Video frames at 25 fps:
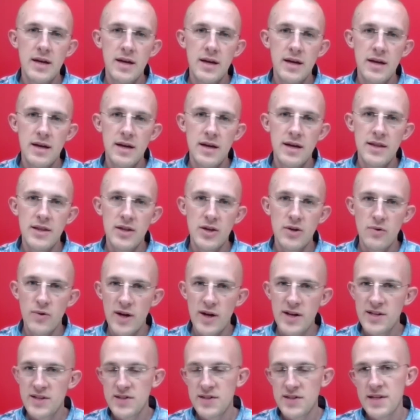And the
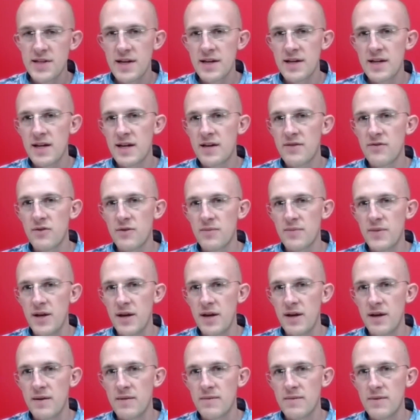greatest thing I got from
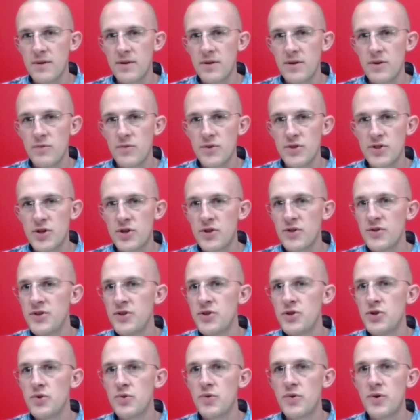that was all the
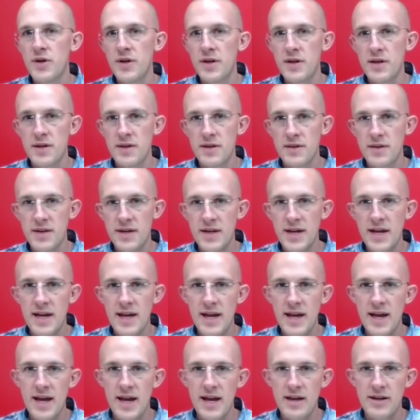joy that I
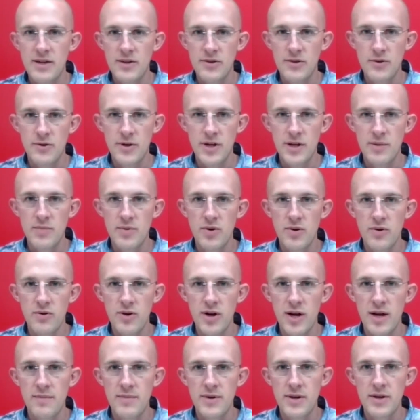had in learning
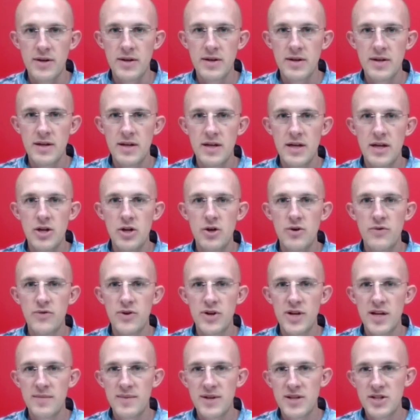programming and
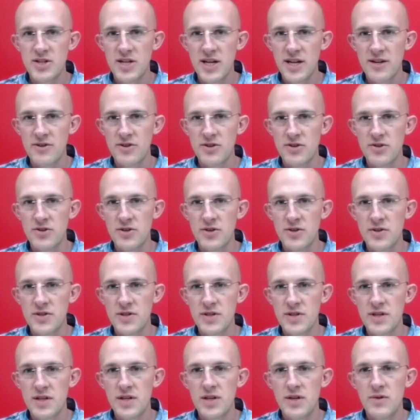overcoming
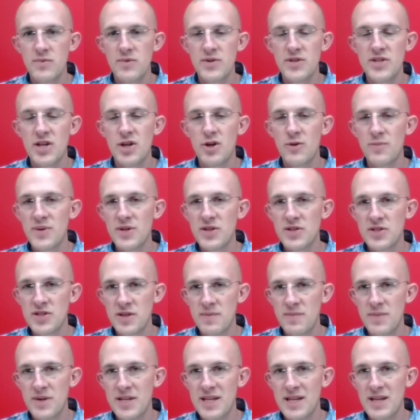challenges was helping
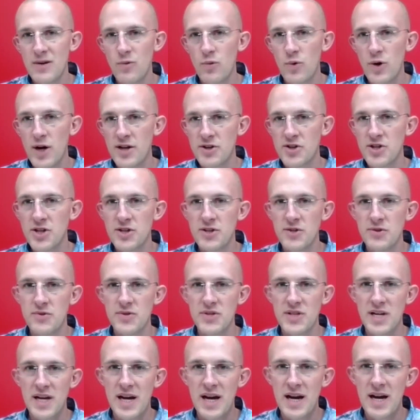somebody and watching
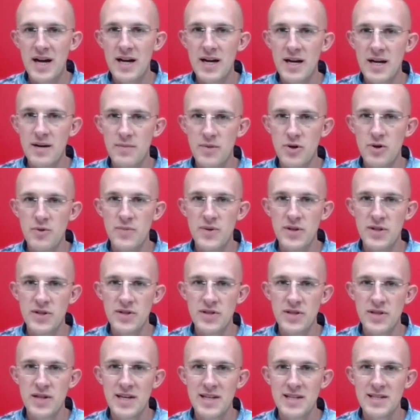those aha
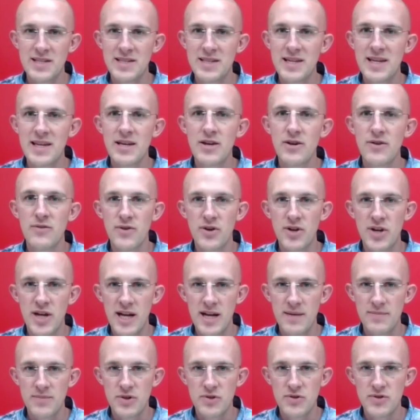moments as they
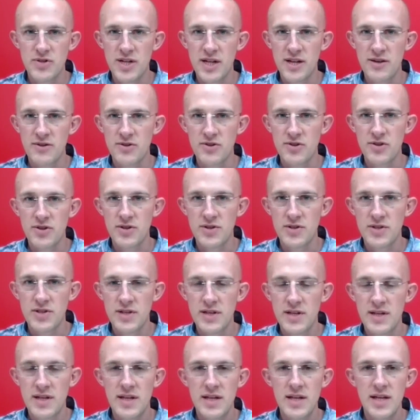overcame those challenges.
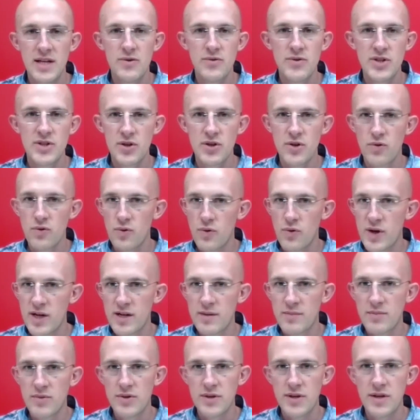It was
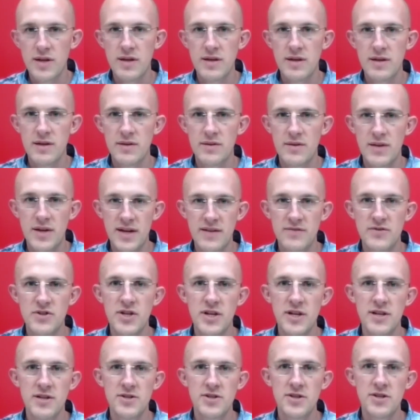incredibly
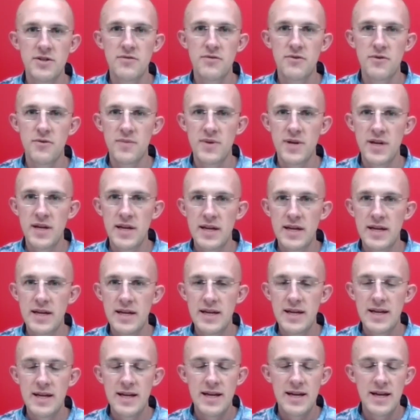life-changing for me,
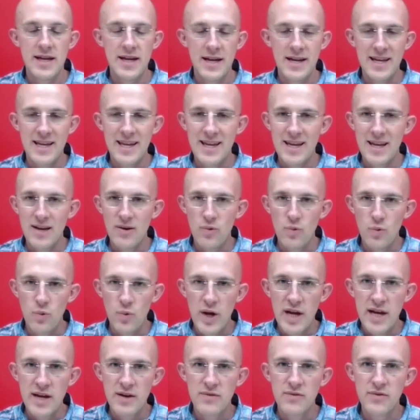and I can't
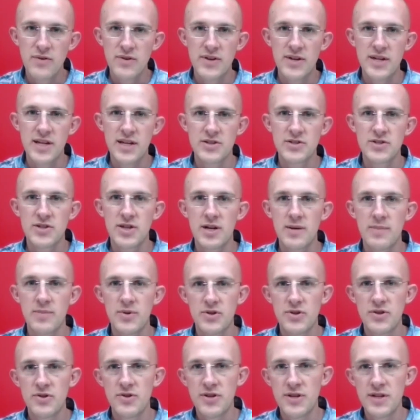wait for the next
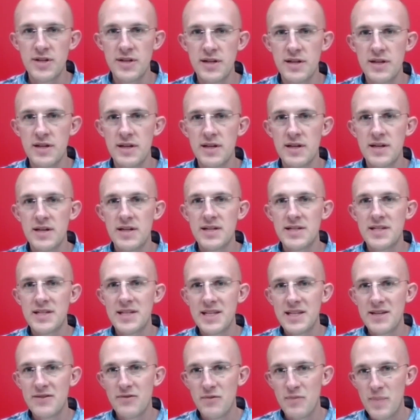opportunity to
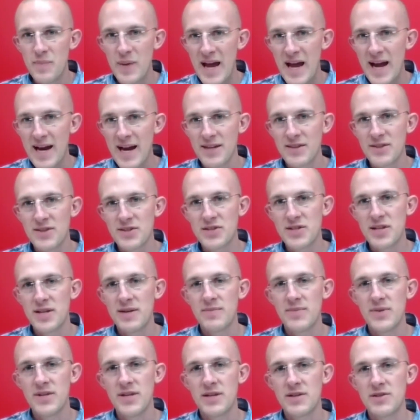give back the
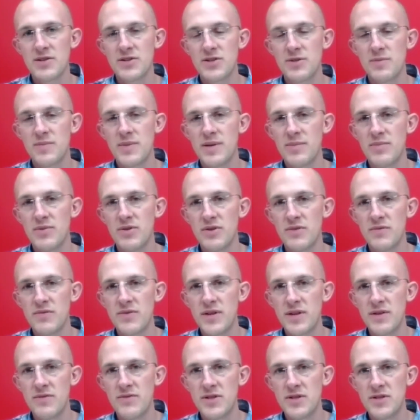same things that people have
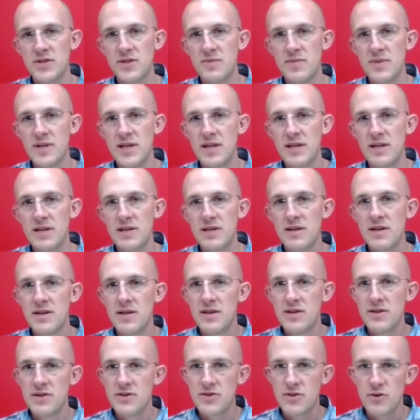given to me.
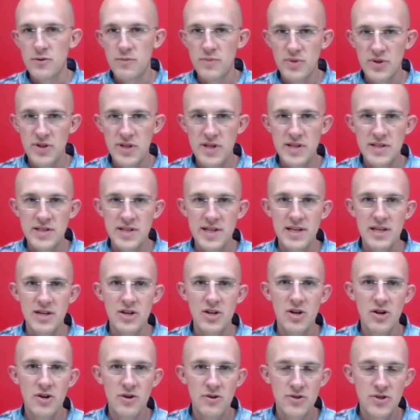So please, I
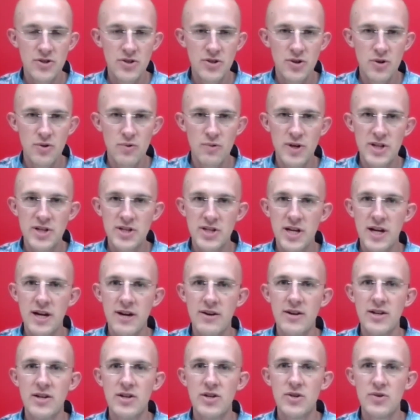encourage you to reach
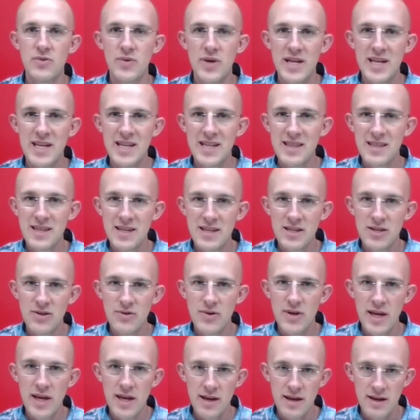out and do anything you
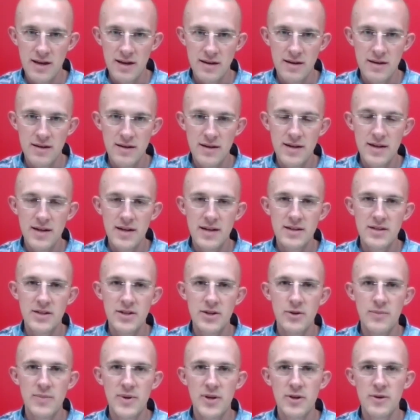can to
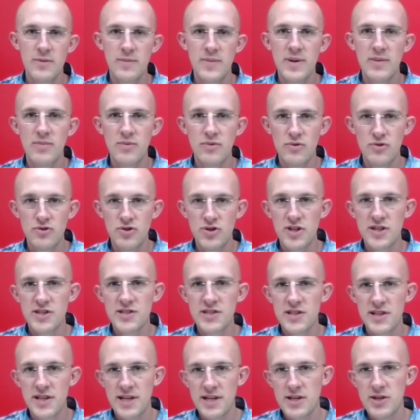help other people
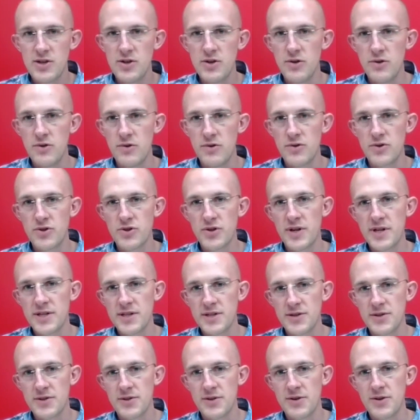just like you trying
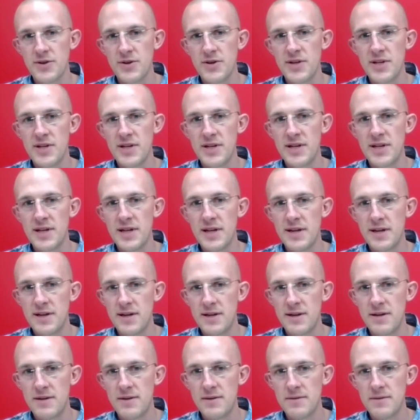to learn and get ahead.